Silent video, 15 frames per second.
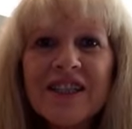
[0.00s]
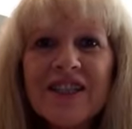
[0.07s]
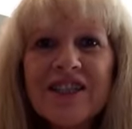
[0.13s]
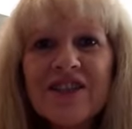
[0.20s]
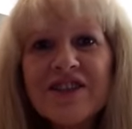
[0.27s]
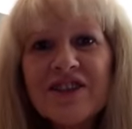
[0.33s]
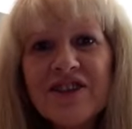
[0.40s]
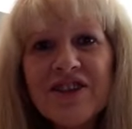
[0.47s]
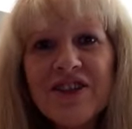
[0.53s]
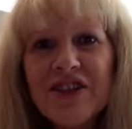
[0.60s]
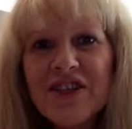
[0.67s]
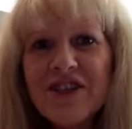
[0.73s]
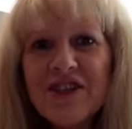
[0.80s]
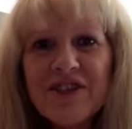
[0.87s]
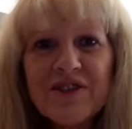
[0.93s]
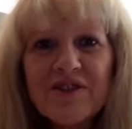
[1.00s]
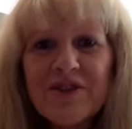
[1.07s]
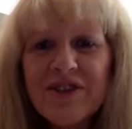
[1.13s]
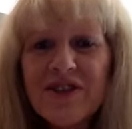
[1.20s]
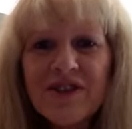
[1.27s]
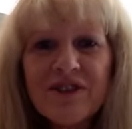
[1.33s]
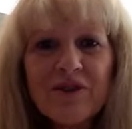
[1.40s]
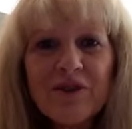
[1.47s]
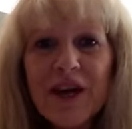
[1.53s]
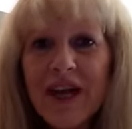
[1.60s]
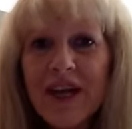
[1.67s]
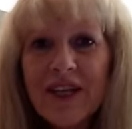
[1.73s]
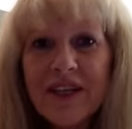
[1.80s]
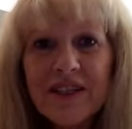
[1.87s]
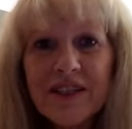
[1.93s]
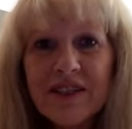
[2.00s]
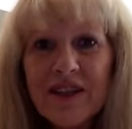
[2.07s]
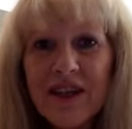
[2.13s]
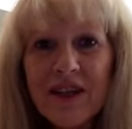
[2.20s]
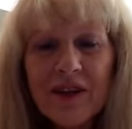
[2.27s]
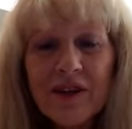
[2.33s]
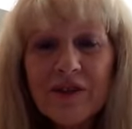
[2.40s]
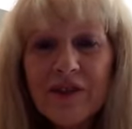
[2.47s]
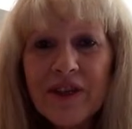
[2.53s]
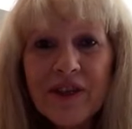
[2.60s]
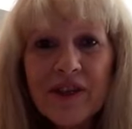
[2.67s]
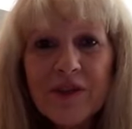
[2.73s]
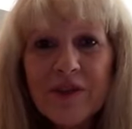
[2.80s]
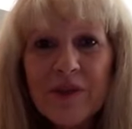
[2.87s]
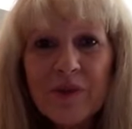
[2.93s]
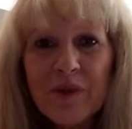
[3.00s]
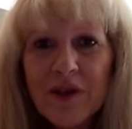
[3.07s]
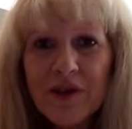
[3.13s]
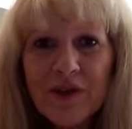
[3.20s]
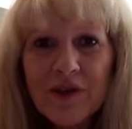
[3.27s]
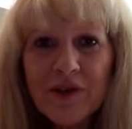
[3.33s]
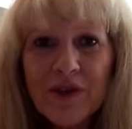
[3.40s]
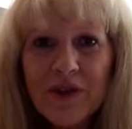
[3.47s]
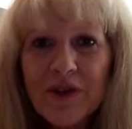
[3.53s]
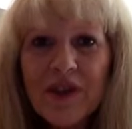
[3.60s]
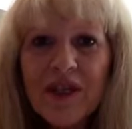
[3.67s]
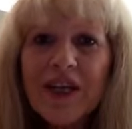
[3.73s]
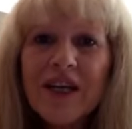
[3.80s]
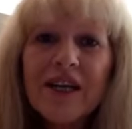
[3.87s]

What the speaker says: and she's just great. Her videos are wonderful.